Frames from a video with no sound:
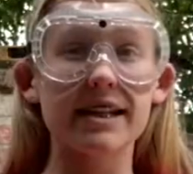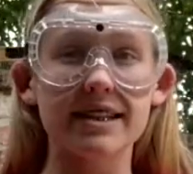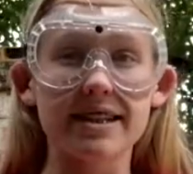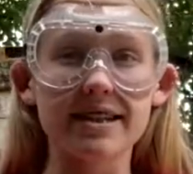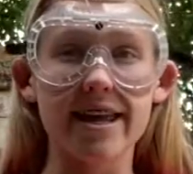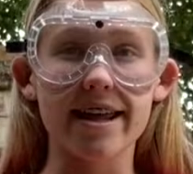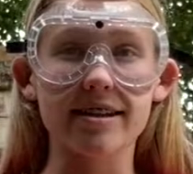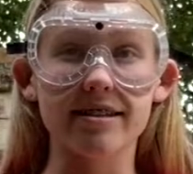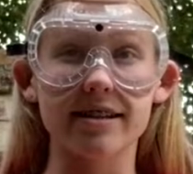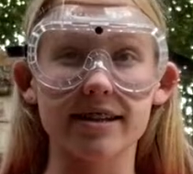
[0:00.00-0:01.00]
Since
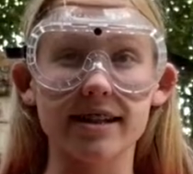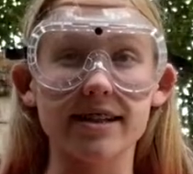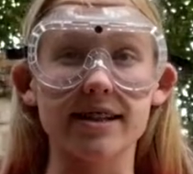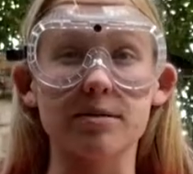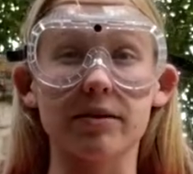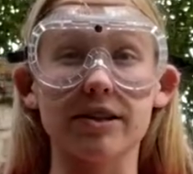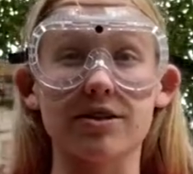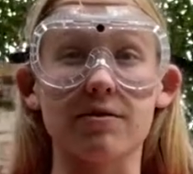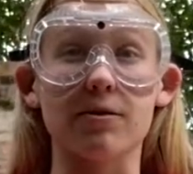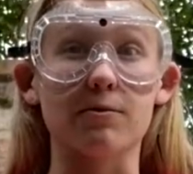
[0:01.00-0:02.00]
then, the disease has spread
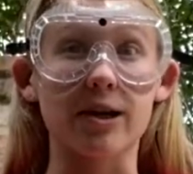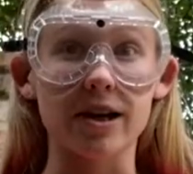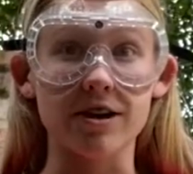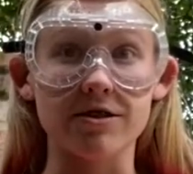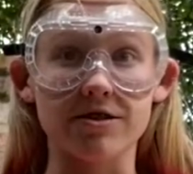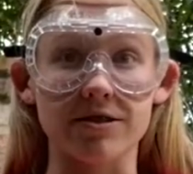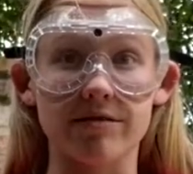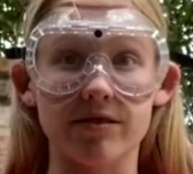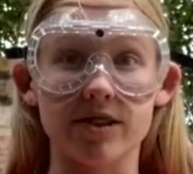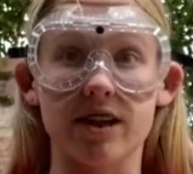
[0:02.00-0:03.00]
to over
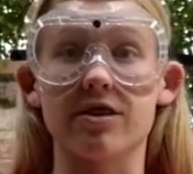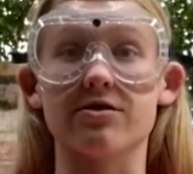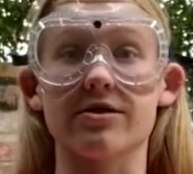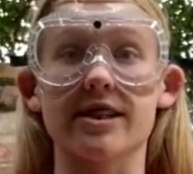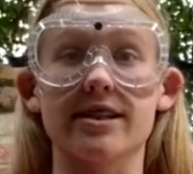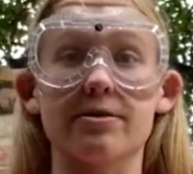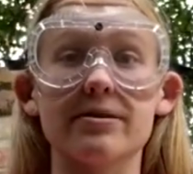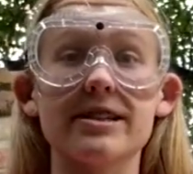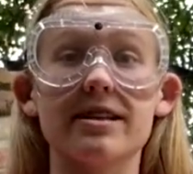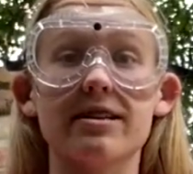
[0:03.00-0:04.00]
150 countries and
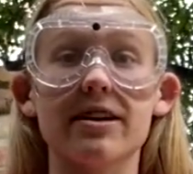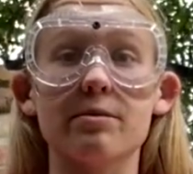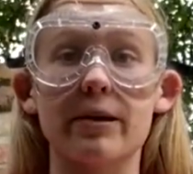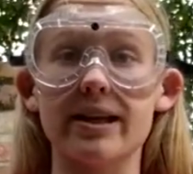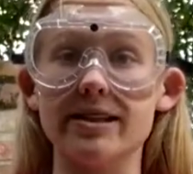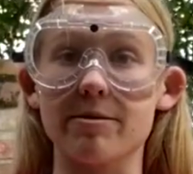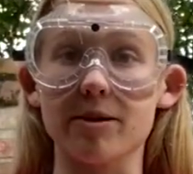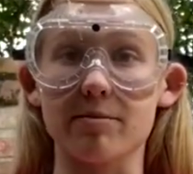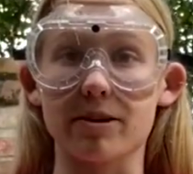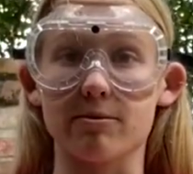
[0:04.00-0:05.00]
was declared a
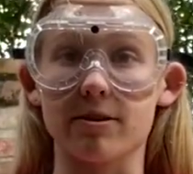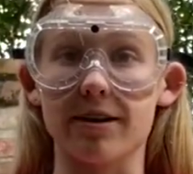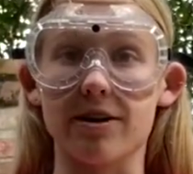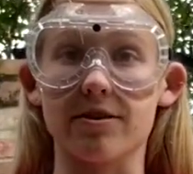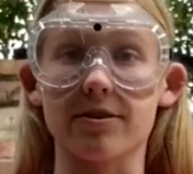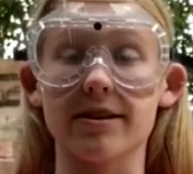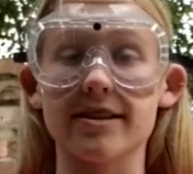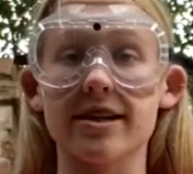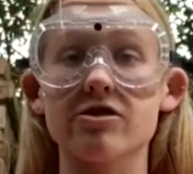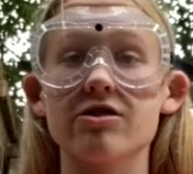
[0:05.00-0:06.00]
pandemic by the World Health
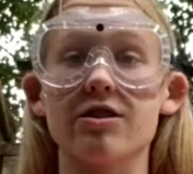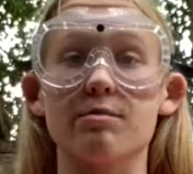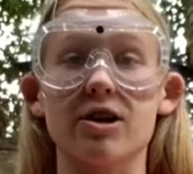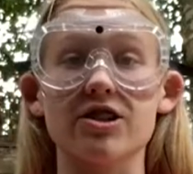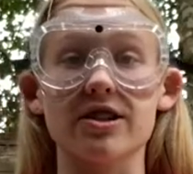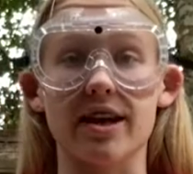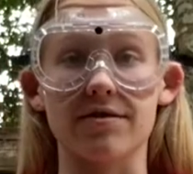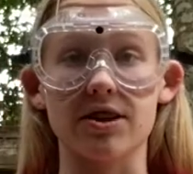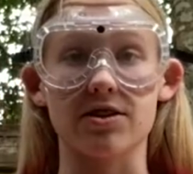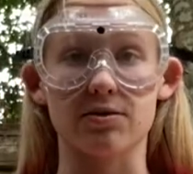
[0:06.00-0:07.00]
Organization on March
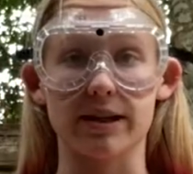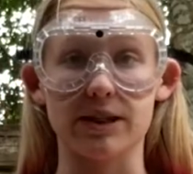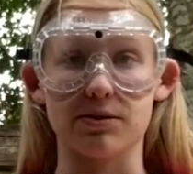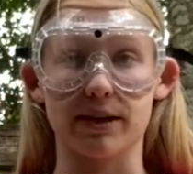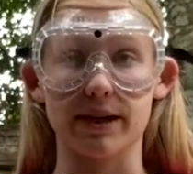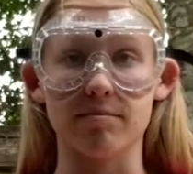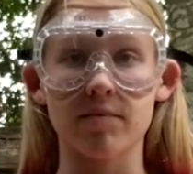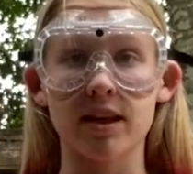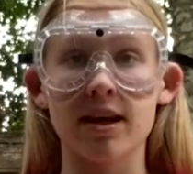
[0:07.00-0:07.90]
11, 2020.